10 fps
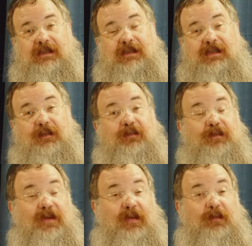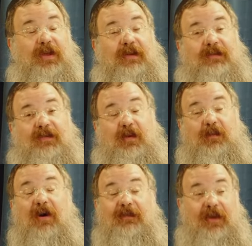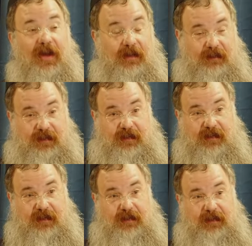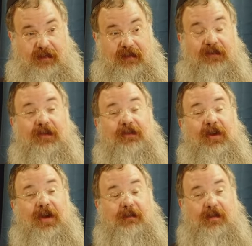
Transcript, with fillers: it's, a, it's a place that's above time. There is no time.